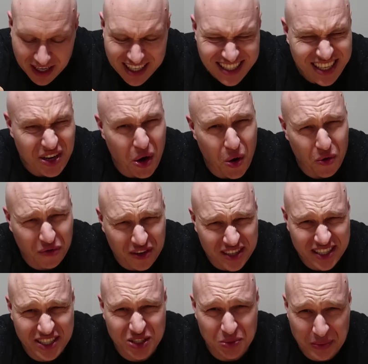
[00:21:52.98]
It's like
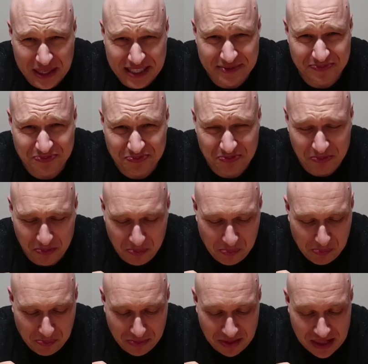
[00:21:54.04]
overly sweet.
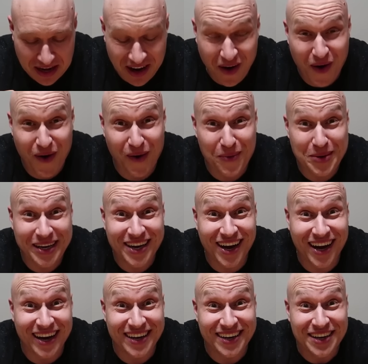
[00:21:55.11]
Oh my
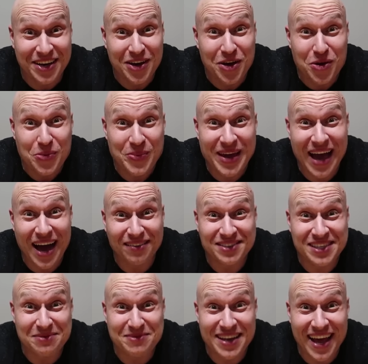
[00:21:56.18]
God, we have
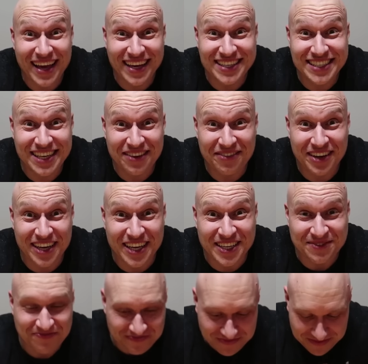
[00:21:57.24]
some
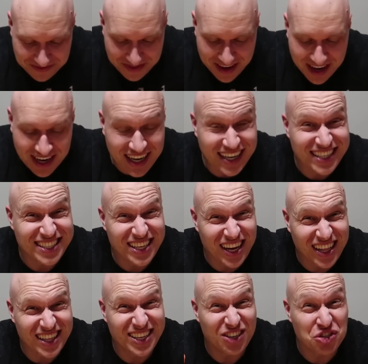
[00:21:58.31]
negativity. It's
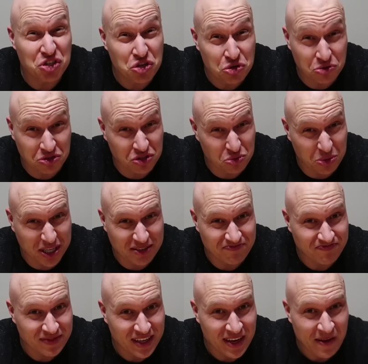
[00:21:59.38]
a little too sweet,
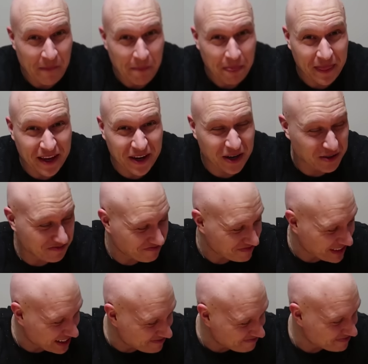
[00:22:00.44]
you know?
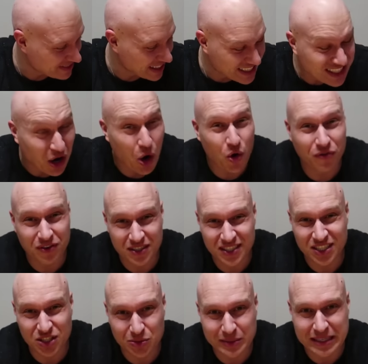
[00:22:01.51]
It's
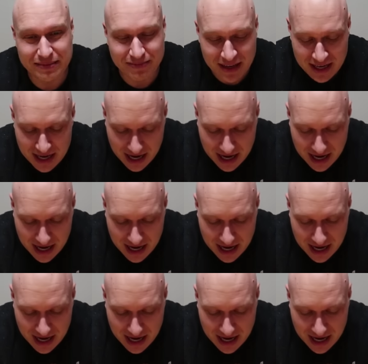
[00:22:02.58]
overly sweet.